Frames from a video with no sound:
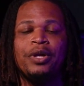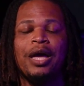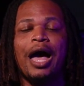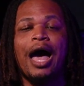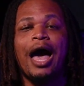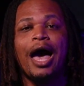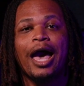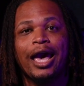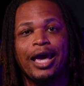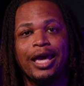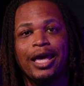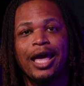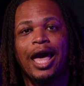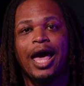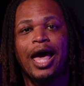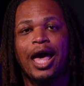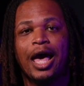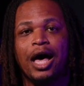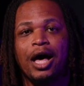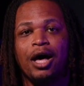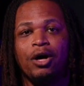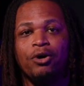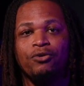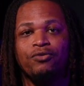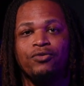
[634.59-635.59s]
I
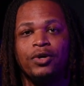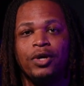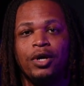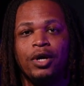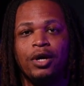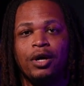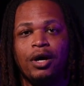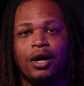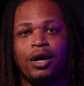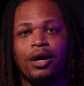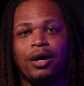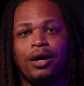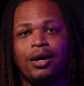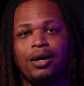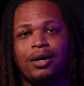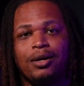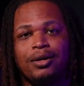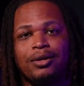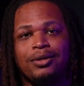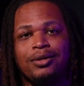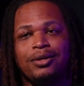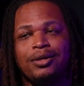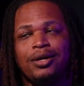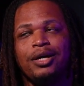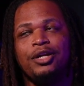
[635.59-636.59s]
have
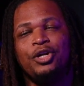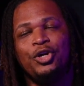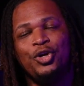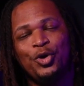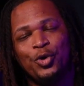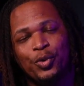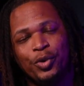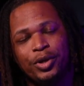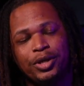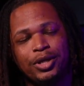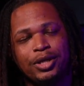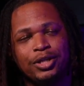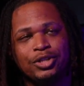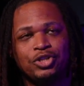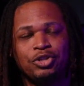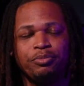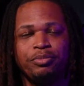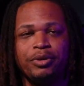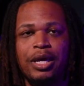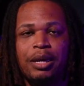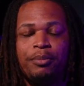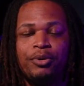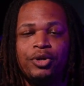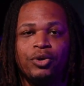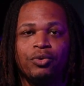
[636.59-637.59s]
an anointing to
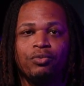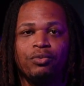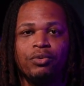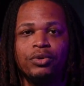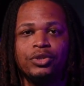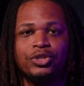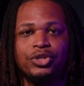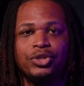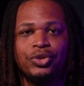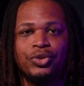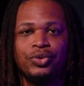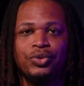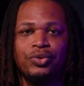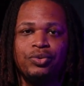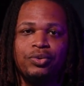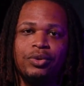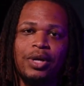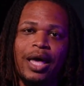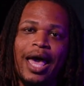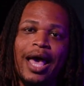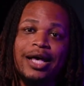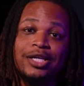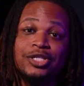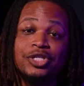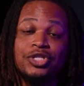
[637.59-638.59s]
be able to
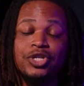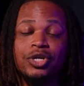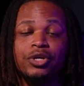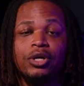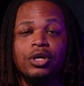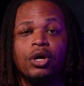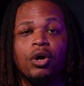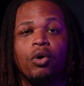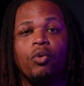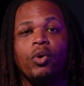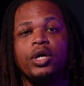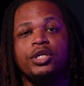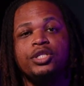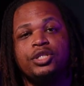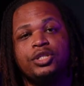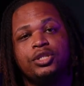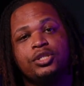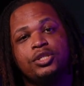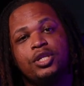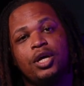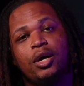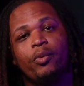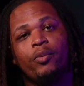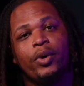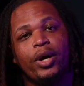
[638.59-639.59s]
ask certain
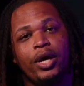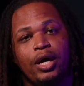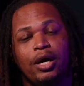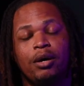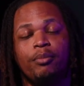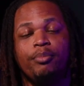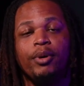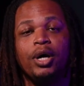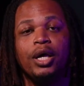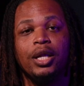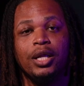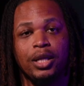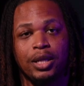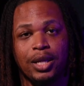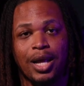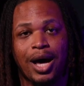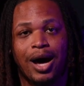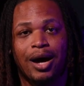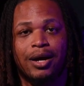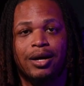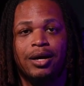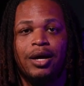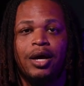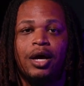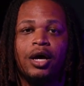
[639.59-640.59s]
questions that will help
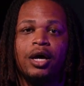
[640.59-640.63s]
unlock